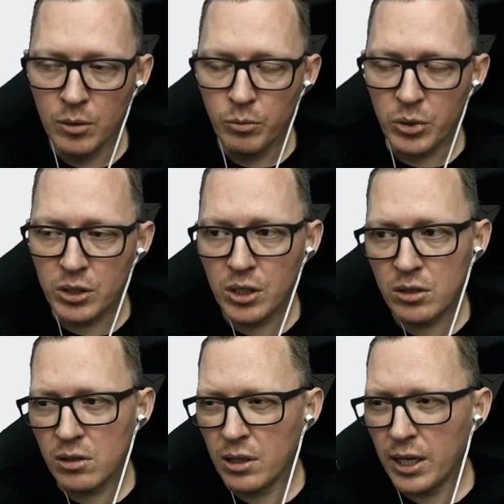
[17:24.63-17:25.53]
But just
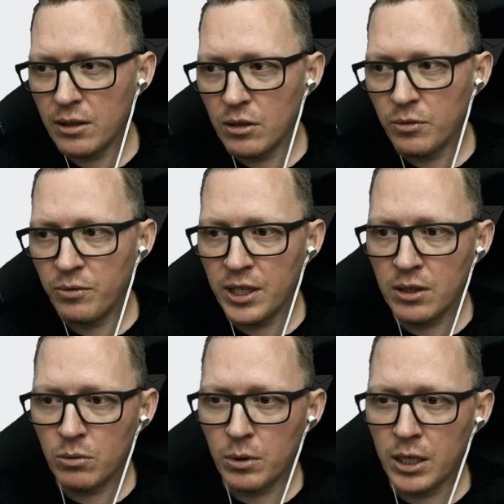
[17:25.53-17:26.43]
to get your feet
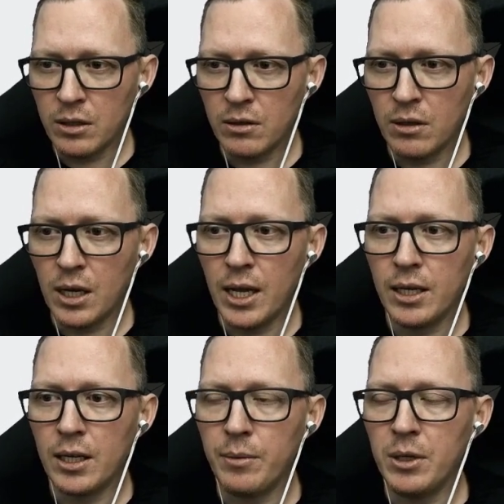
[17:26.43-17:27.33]
wet, like,
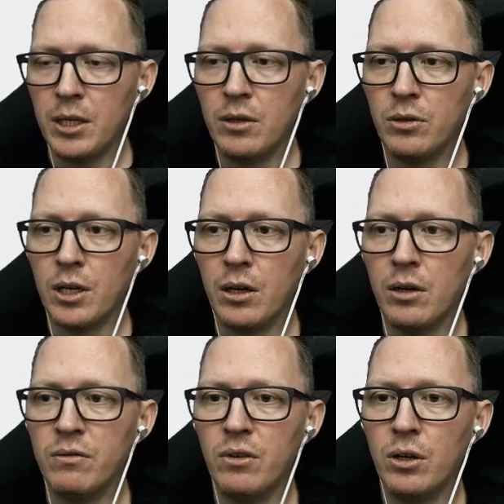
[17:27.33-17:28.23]
I mean, you can
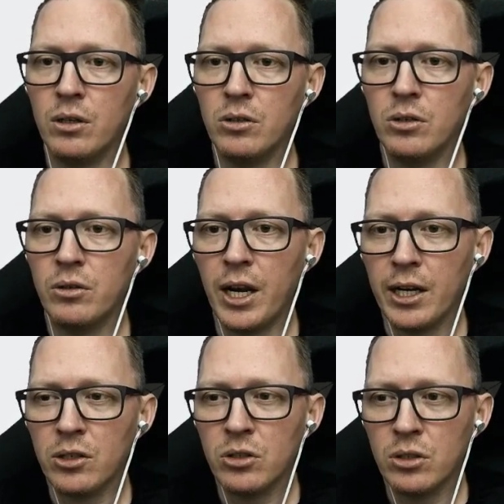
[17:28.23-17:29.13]
convert your
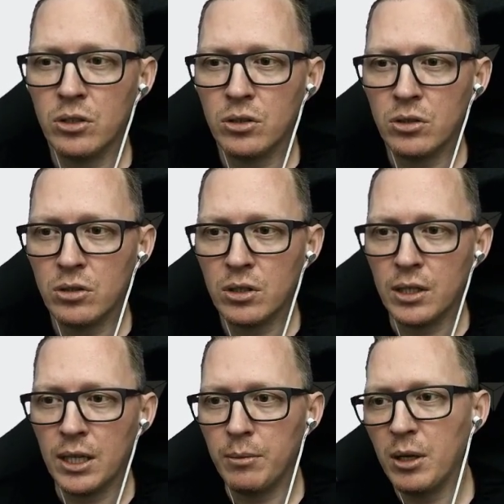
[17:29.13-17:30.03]
actions and
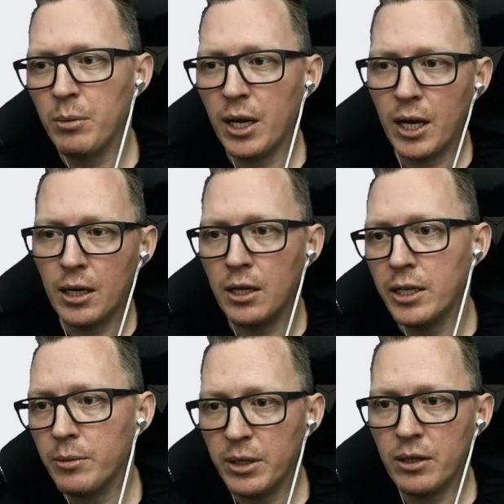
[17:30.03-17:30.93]
then maybe add a little
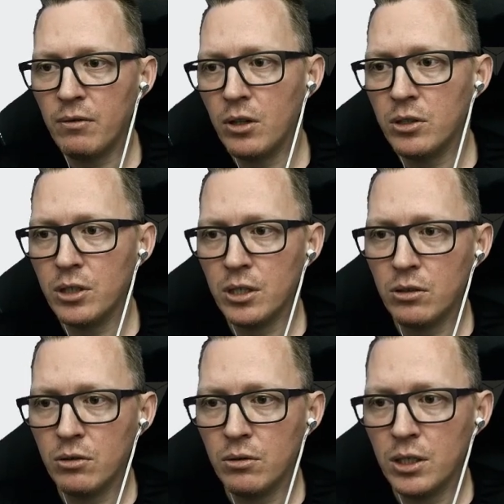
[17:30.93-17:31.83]
bit of logic
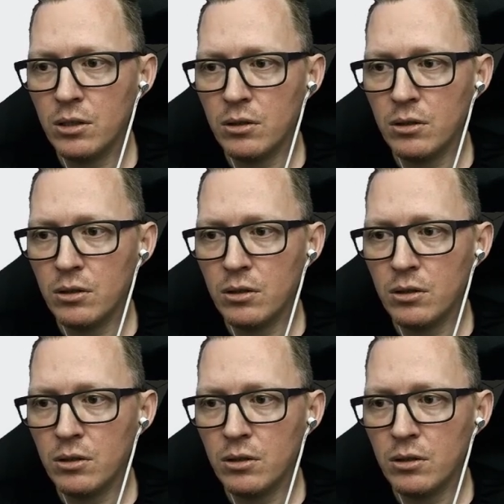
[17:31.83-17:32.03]
to it.